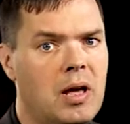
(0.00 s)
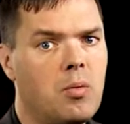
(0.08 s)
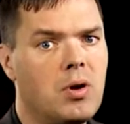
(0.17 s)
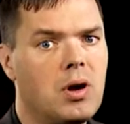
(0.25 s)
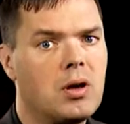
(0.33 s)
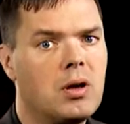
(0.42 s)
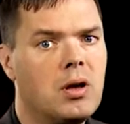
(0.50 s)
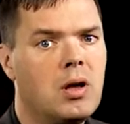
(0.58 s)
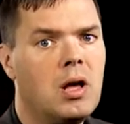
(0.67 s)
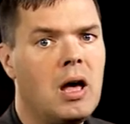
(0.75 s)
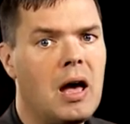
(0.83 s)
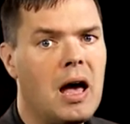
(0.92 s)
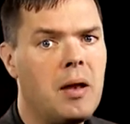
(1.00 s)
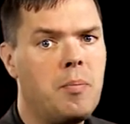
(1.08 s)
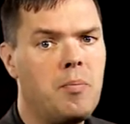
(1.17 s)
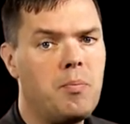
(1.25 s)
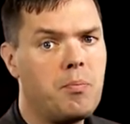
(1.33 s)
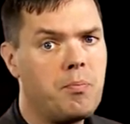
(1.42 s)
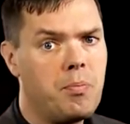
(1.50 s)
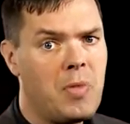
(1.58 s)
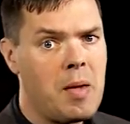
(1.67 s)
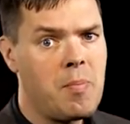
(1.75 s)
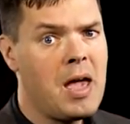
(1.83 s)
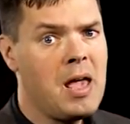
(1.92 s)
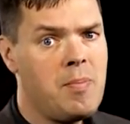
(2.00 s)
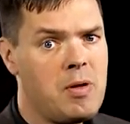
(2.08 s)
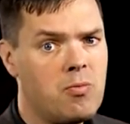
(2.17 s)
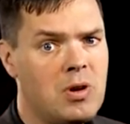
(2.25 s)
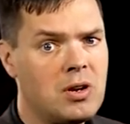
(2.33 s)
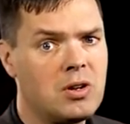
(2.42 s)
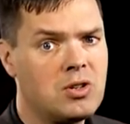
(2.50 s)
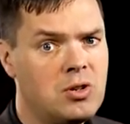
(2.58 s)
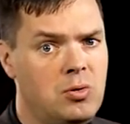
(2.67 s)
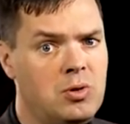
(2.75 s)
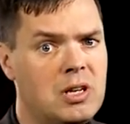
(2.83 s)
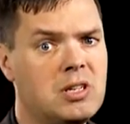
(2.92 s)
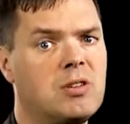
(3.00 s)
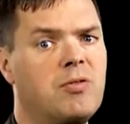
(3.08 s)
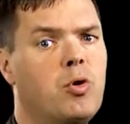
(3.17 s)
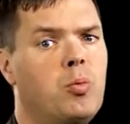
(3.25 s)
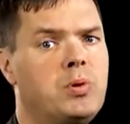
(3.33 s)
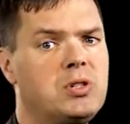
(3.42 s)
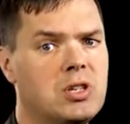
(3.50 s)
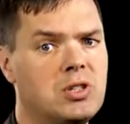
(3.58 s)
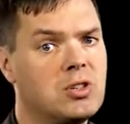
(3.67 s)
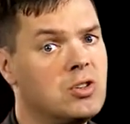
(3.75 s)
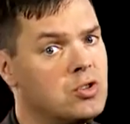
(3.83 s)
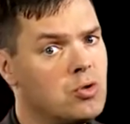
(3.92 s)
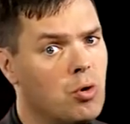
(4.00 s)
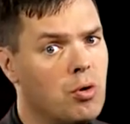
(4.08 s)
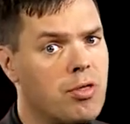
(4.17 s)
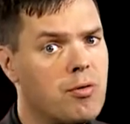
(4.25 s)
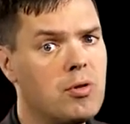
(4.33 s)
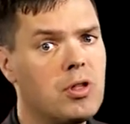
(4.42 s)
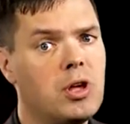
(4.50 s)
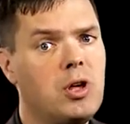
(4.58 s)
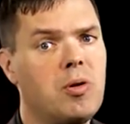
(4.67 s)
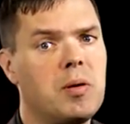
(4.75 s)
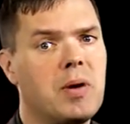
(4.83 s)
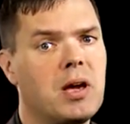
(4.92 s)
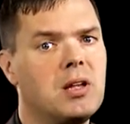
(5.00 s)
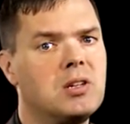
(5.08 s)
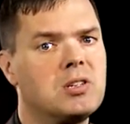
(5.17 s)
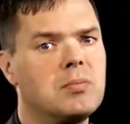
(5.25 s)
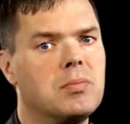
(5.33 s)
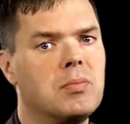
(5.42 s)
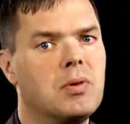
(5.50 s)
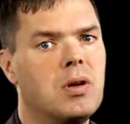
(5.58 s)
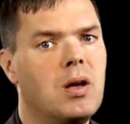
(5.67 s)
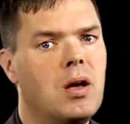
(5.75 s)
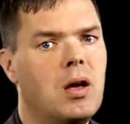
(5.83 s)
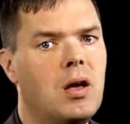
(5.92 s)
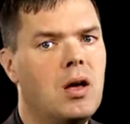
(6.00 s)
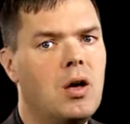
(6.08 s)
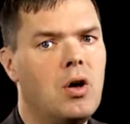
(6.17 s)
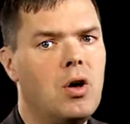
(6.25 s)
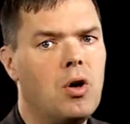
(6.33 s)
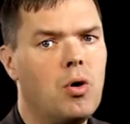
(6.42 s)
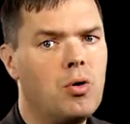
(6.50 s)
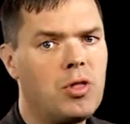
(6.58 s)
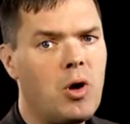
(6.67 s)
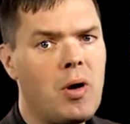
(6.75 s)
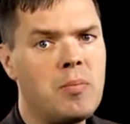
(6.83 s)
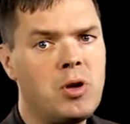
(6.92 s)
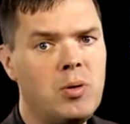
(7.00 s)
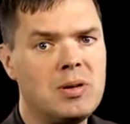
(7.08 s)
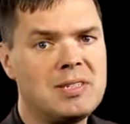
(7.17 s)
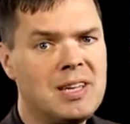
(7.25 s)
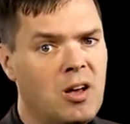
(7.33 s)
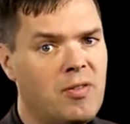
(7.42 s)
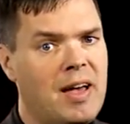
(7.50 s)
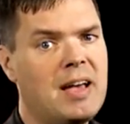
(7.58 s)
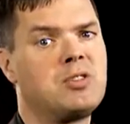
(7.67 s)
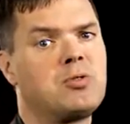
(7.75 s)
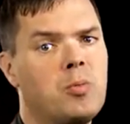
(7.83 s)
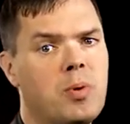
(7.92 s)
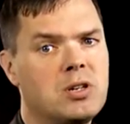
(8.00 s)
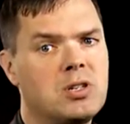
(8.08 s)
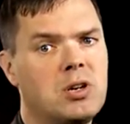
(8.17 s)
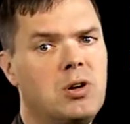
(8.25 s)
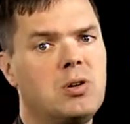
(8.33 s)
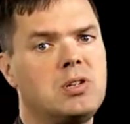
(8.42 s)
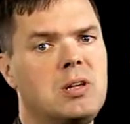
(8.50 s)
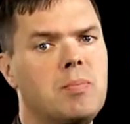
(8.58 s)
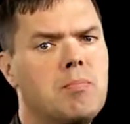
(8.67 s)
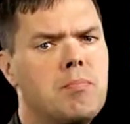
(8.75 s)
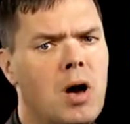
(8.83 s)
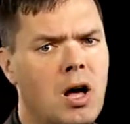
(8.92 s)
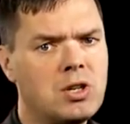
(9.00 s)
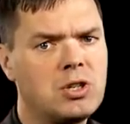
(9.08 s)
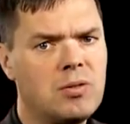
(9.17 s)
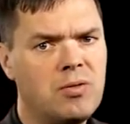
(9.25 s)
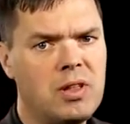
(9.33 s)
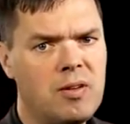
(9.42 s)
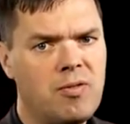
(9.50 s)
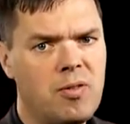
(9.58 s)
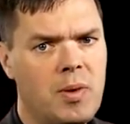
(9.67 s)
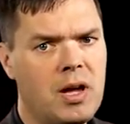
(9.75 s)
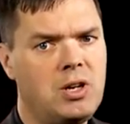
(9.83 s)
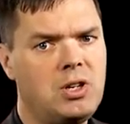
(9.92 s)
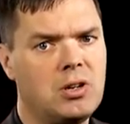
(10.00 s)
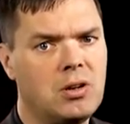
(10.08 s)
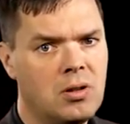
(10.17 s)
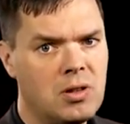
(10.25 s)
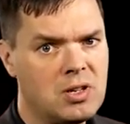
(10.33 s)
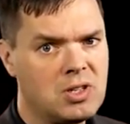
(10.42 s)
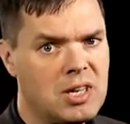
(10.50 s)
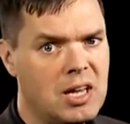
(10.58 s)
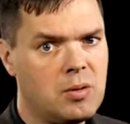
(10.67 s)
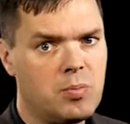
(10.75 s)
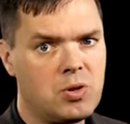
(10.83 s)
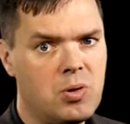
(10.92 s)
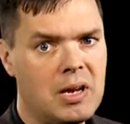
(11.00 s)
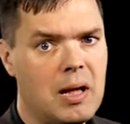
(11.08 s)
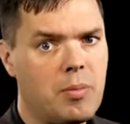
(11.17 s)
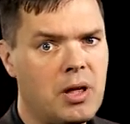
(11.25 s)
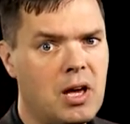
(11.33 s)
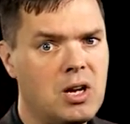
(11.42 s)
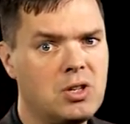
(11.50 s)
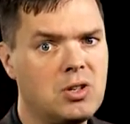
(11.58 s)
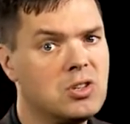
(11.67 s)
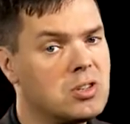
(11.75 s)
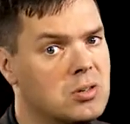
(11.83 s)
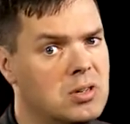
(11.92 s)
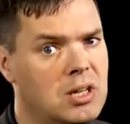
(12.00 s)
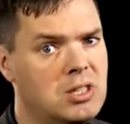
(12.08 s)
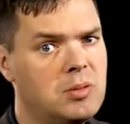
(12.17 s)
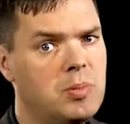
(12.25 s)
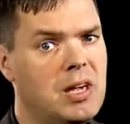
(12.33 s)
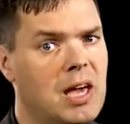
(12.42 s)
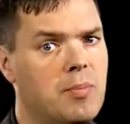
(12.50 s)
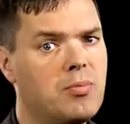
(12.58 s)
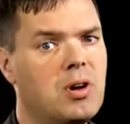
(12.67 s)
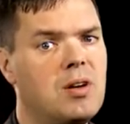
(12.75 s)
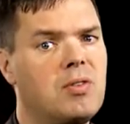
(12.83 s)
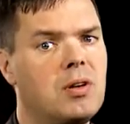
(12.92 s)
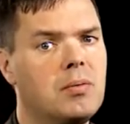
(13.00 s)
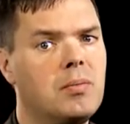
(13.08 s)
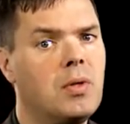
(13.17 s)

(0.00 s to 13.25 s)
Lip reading: network, and they may be written to disk for persistence or through the queuing mechanism. Although MQ itself has robust security, much of the information that's sent between applications needs to be kept private,